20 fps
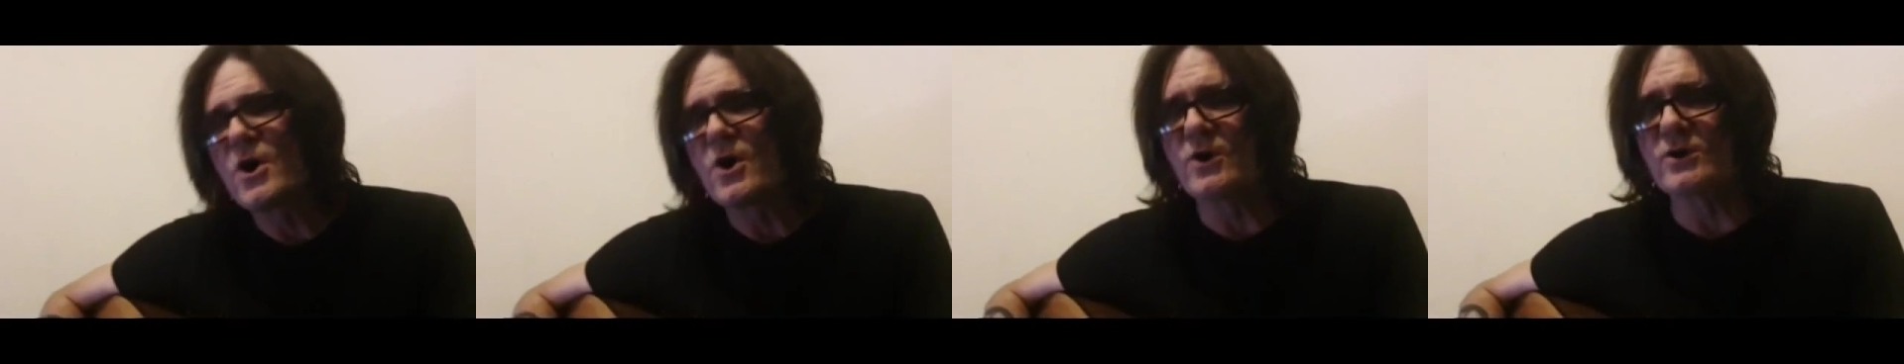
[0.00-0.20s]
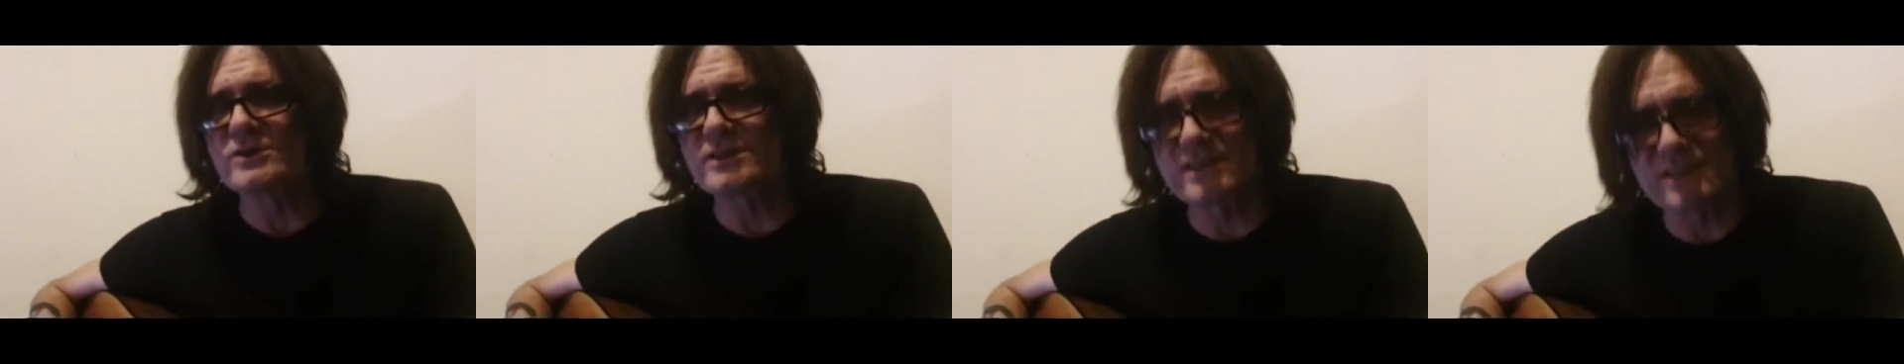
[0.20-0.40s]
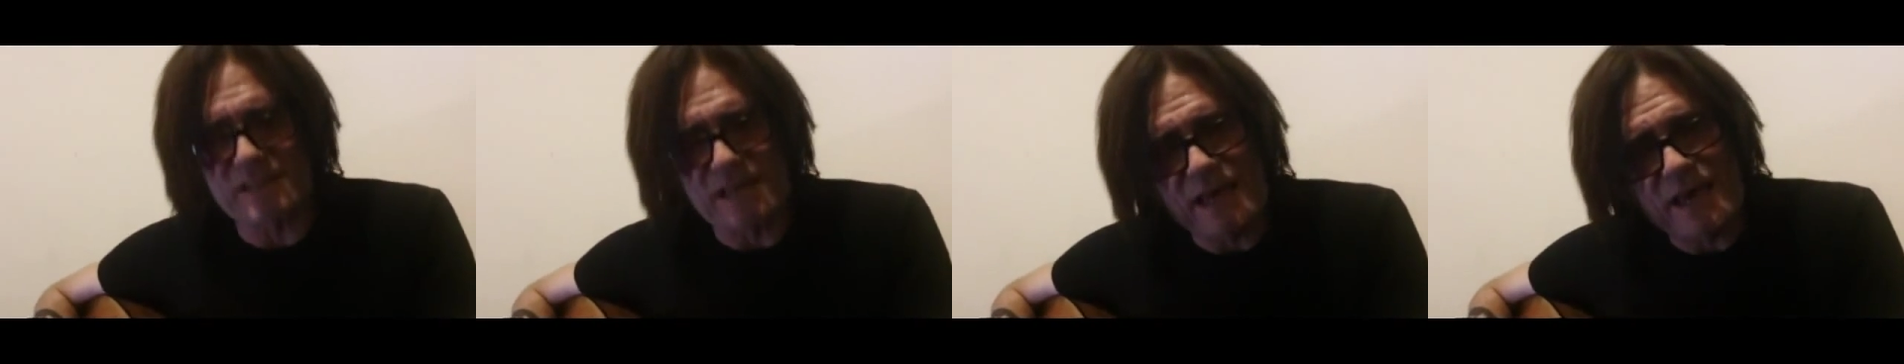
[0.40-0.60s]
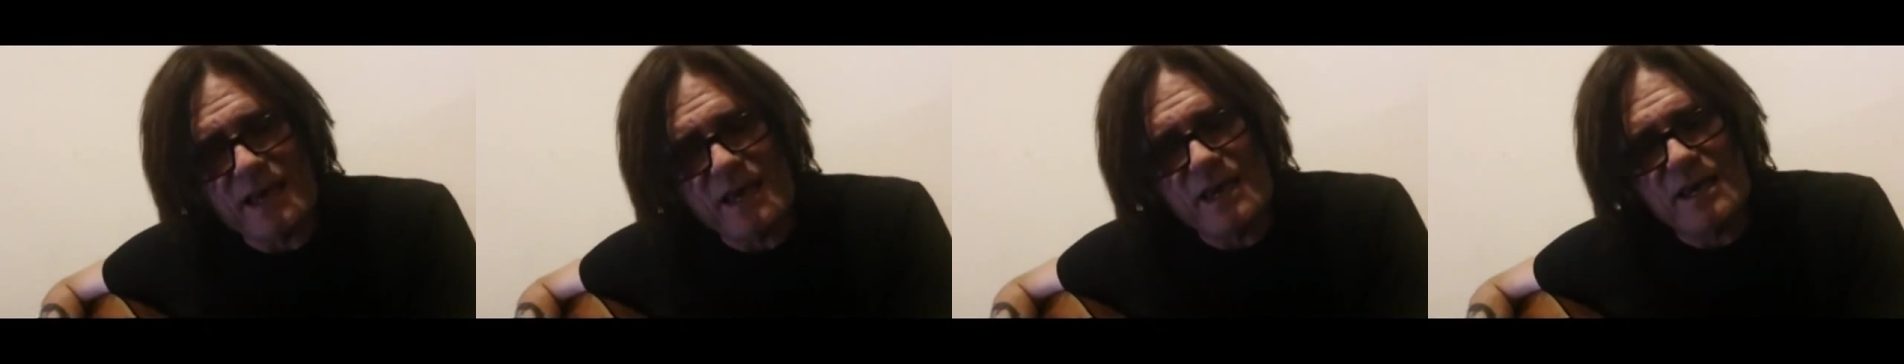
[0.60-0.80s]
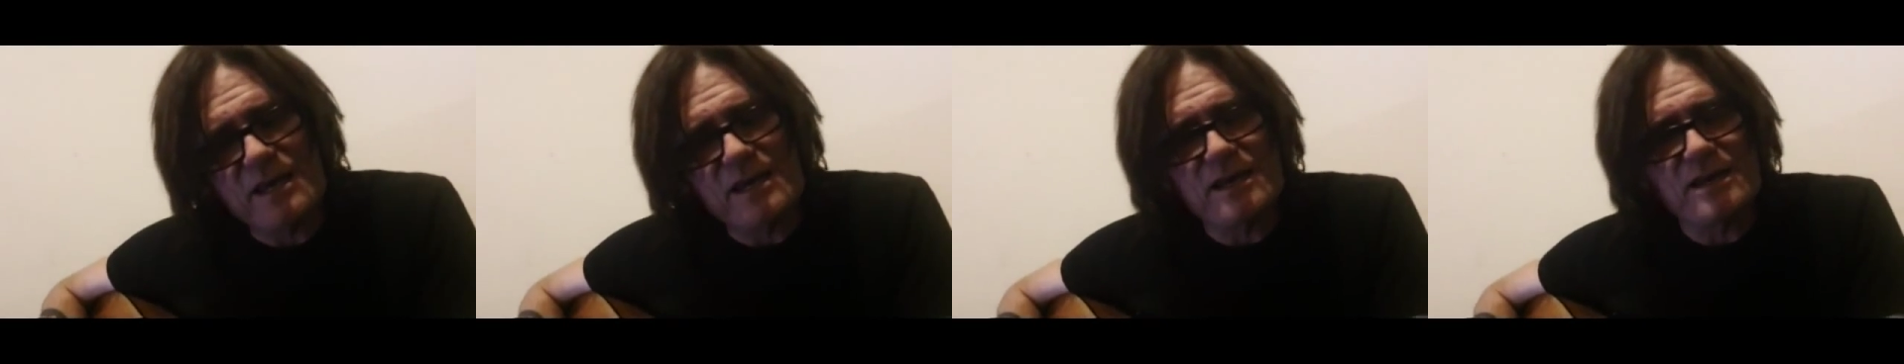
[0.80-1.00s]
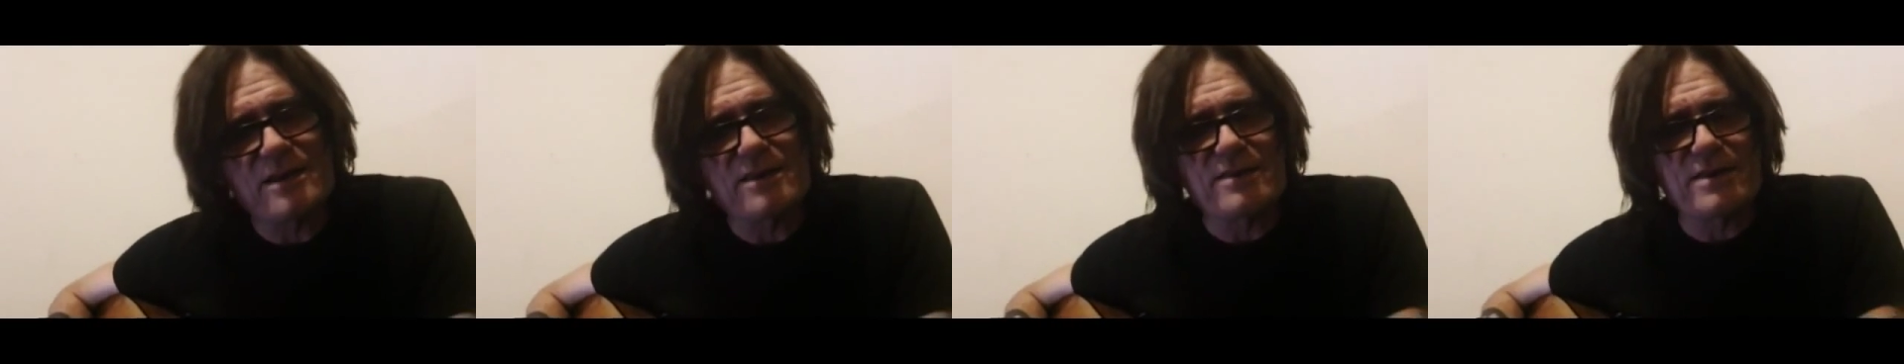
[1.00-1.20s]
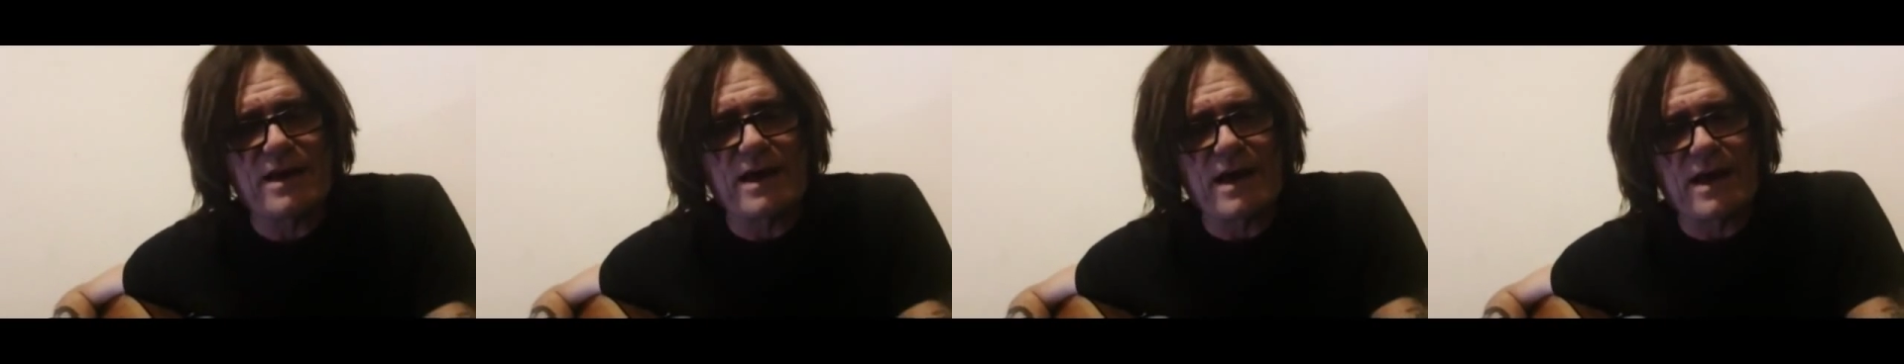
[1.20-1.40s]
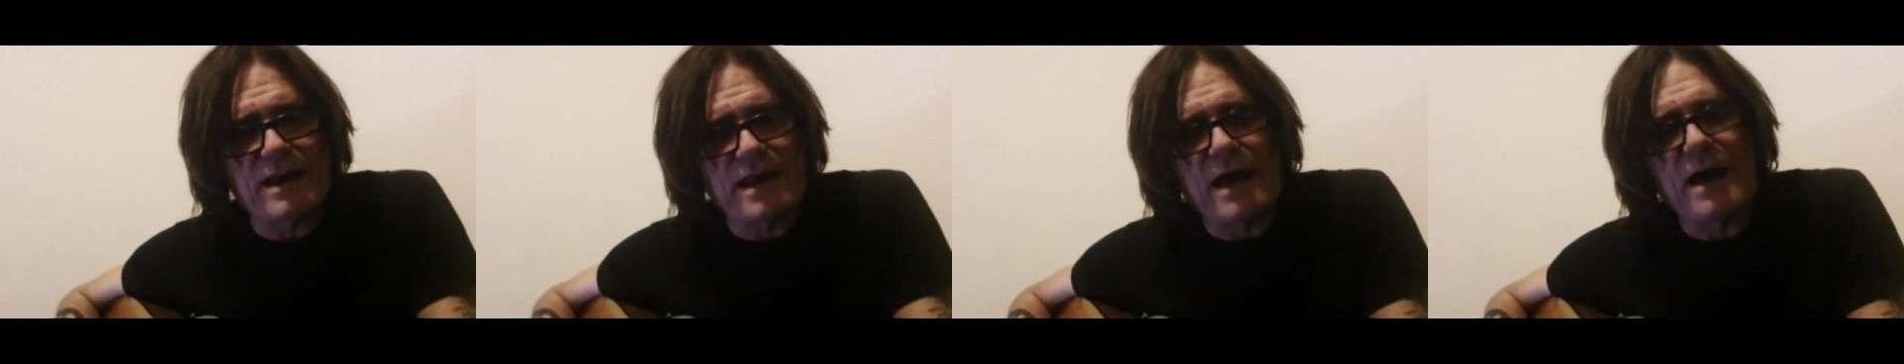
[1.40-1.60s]
or say
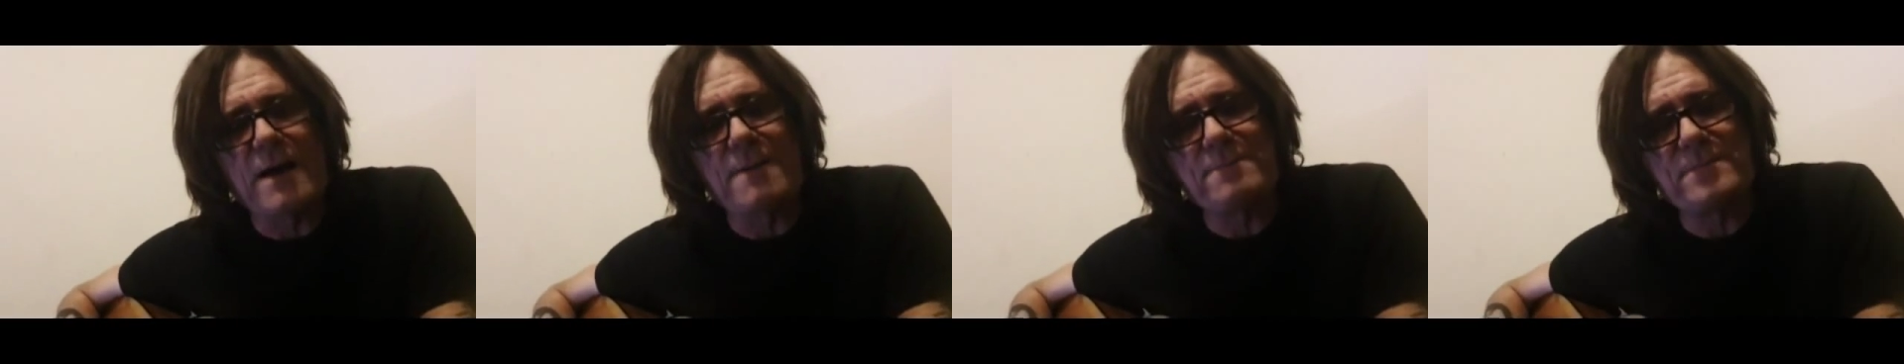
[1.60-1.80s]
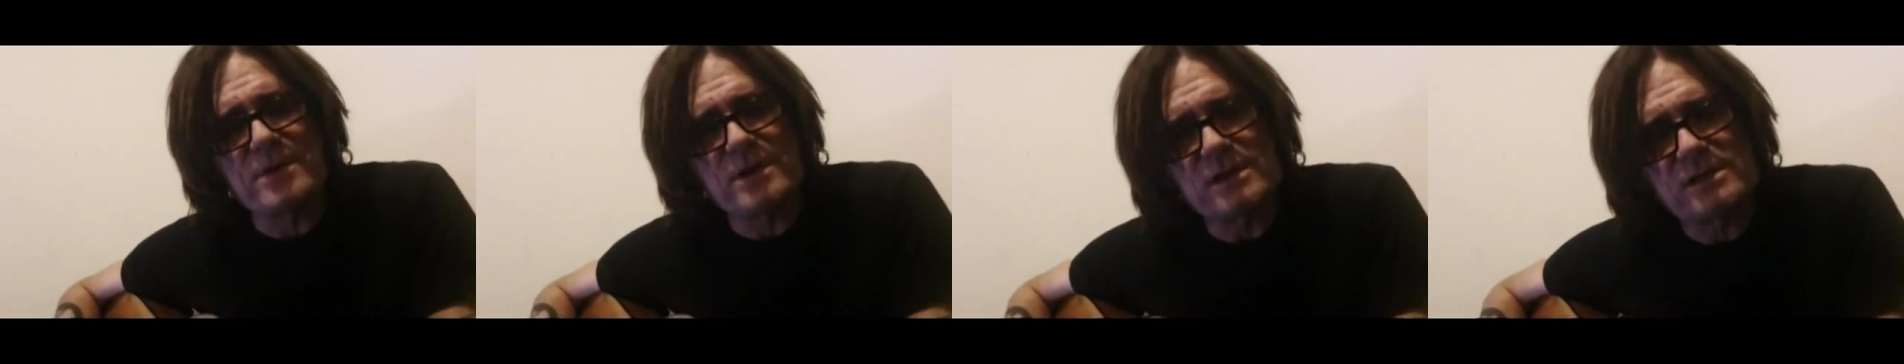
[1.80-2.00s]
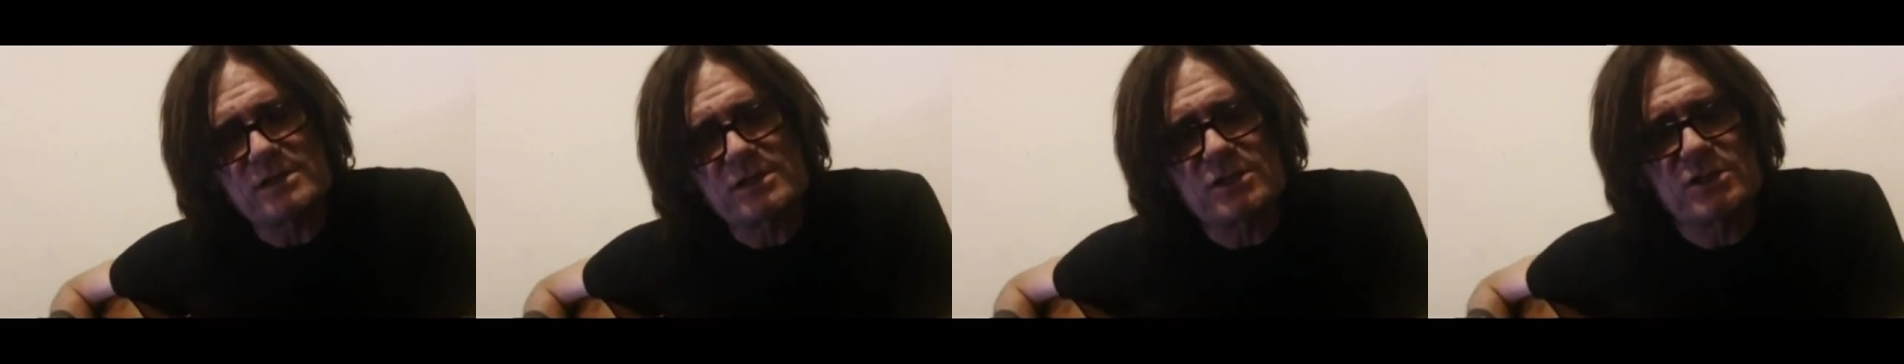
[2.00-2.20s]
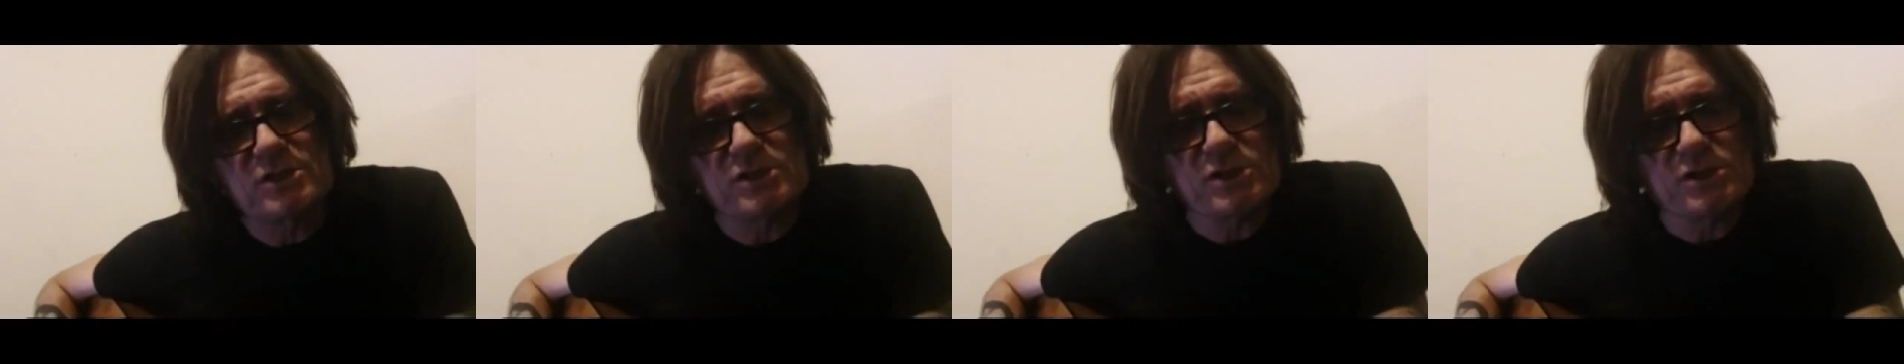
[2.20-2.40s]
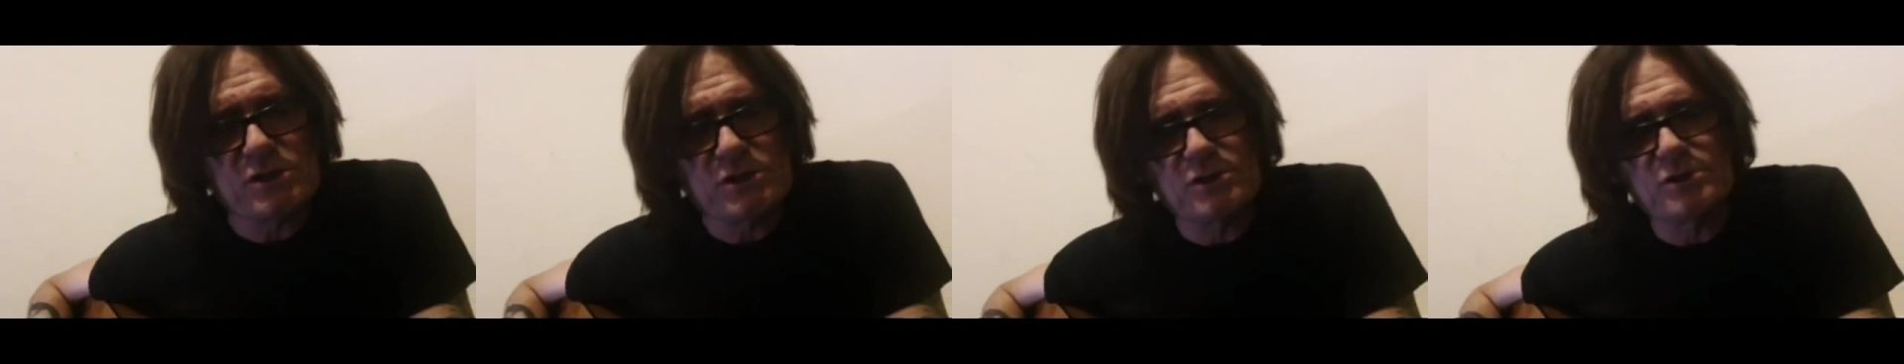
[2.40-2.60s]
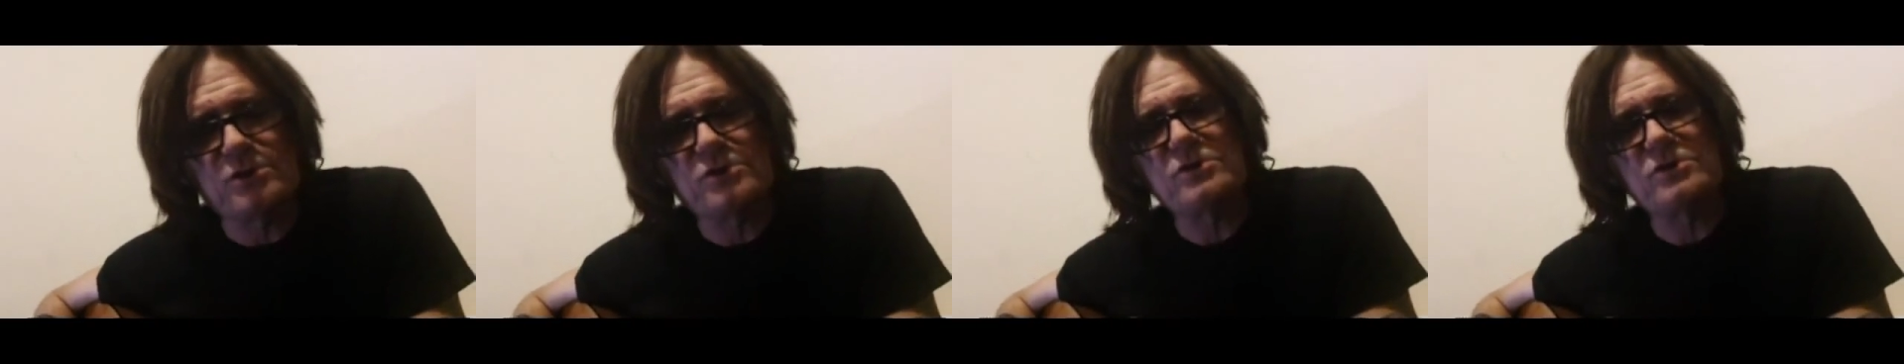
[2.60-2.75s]
that I miss you